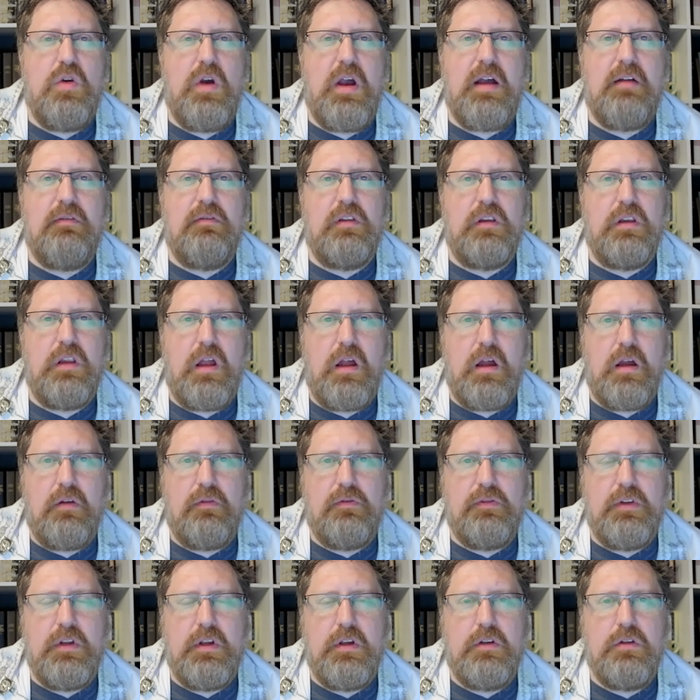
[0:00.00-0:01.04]
have
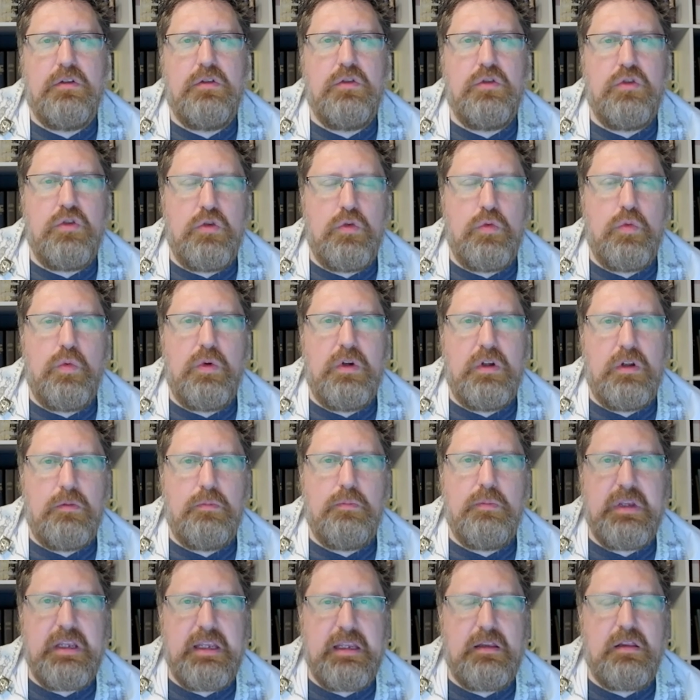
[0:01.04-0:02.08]
loved, you will
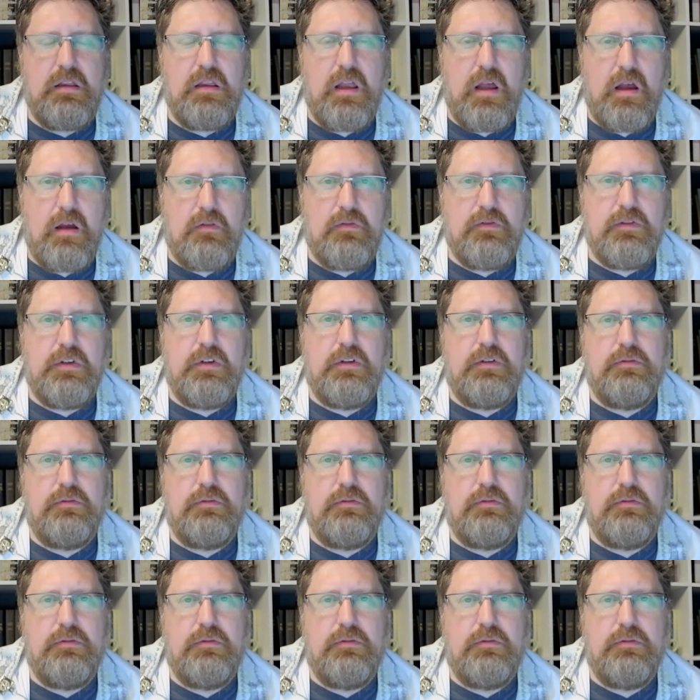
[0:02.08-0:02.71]
be loved.